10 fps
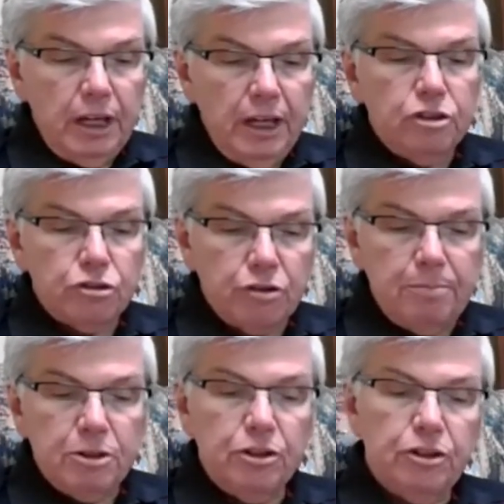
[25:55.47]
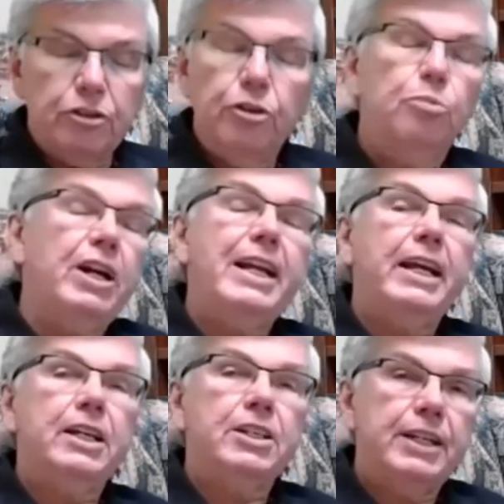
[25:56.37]
in Scripture through
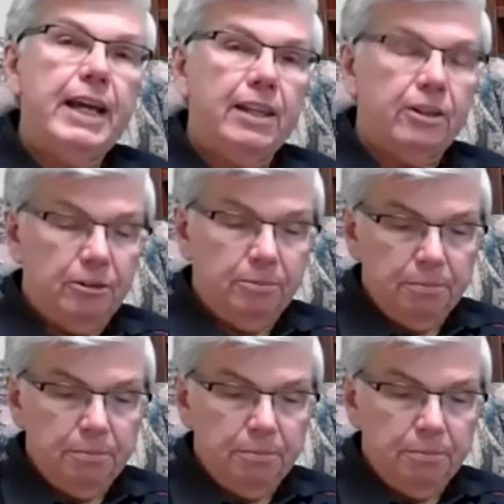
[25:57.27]
reading it together.